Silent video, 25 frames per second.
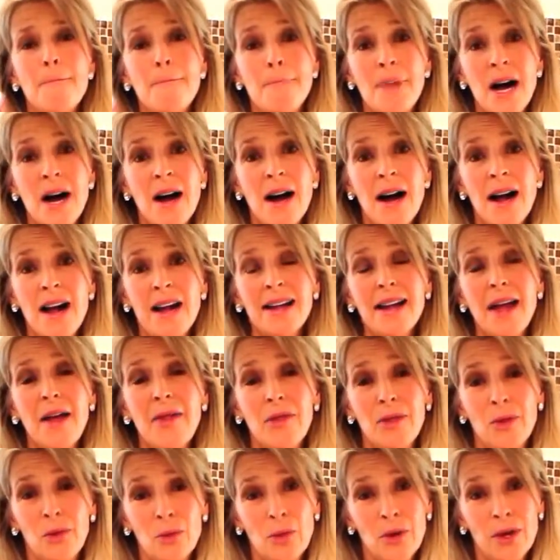Buy
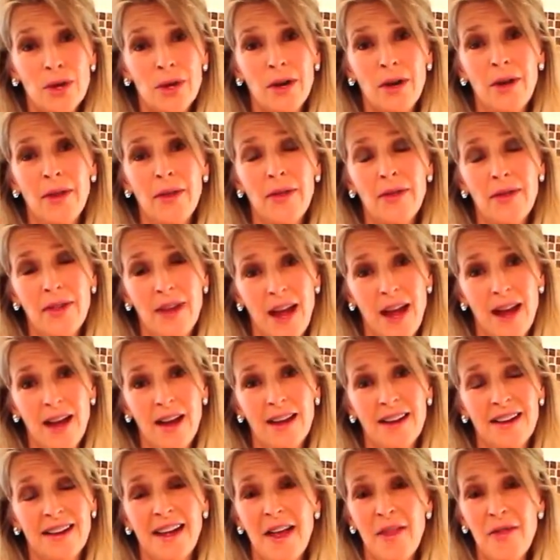the real
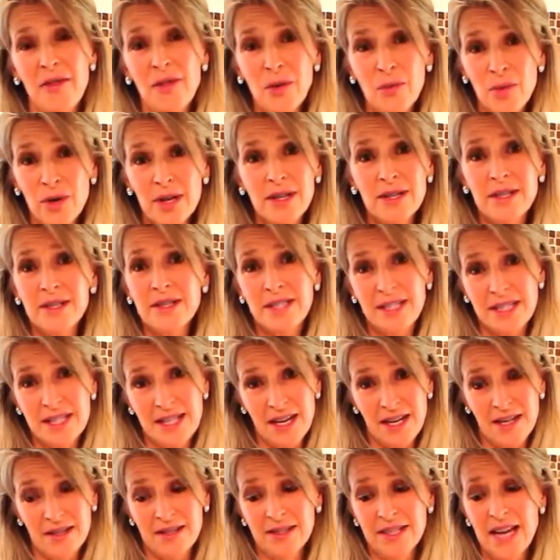thing, the real
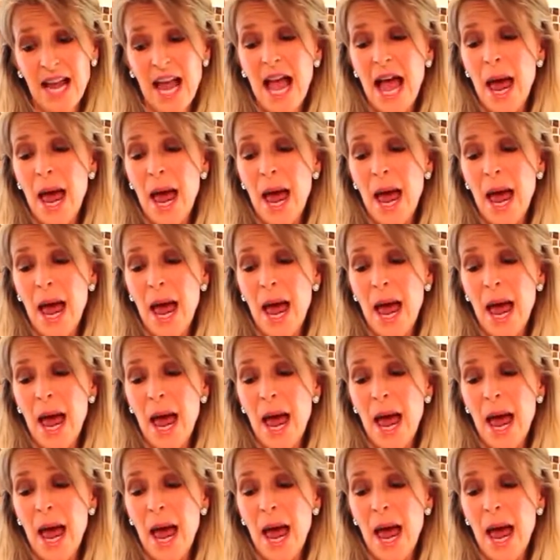deal.